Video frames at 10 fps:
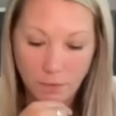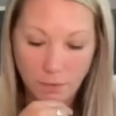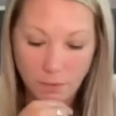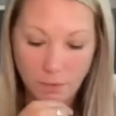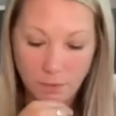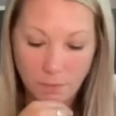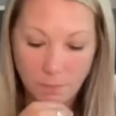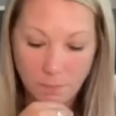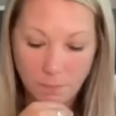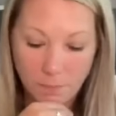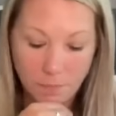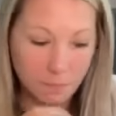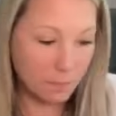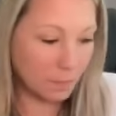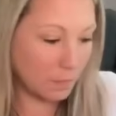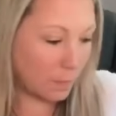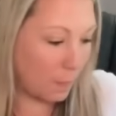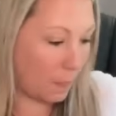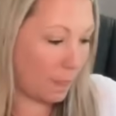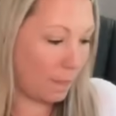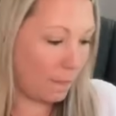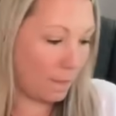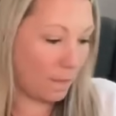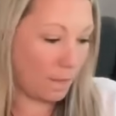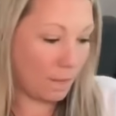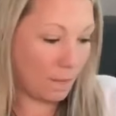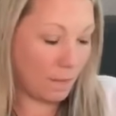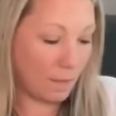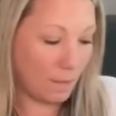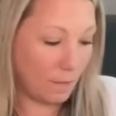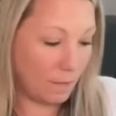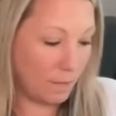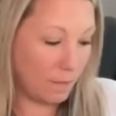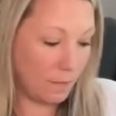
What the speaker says: Nobody speaks.